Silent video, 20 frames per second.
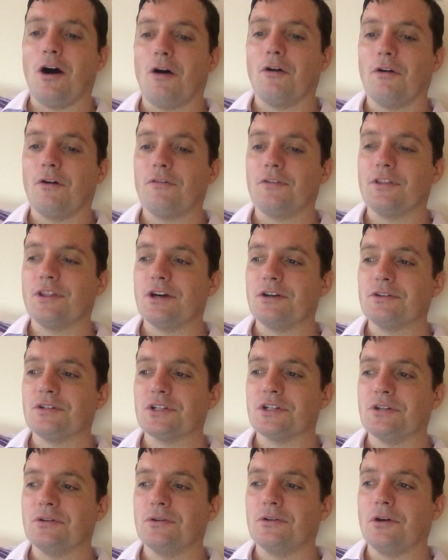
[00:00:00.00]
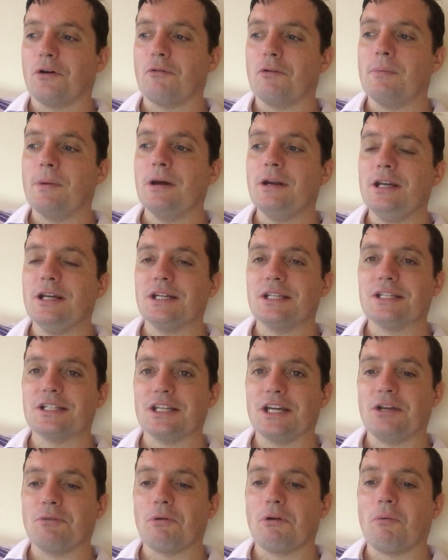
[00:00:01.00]
are often those who are not remotely
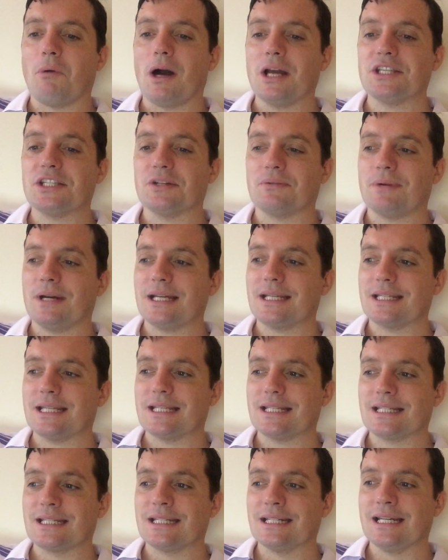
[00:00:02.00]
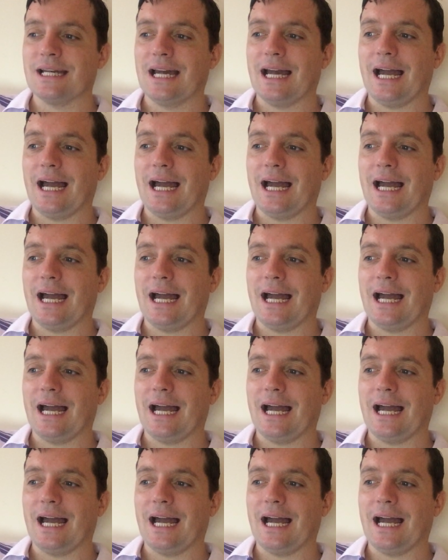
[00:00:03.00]
concerned when whites are racist